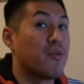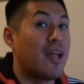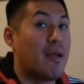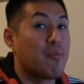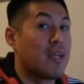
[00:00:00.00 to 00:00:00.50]
that
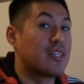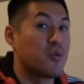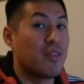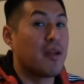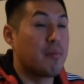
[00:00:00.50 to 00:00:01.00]
I bring
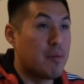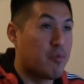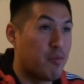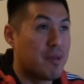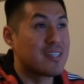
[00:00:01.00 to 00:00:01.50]
to a lot of
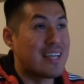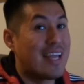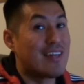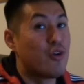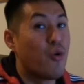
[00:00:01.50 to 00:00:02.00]
people because I
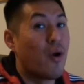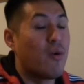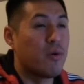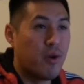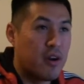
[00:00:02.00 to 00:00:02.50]
know how
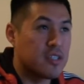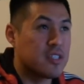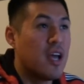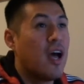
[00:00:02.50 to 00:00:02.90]
it works.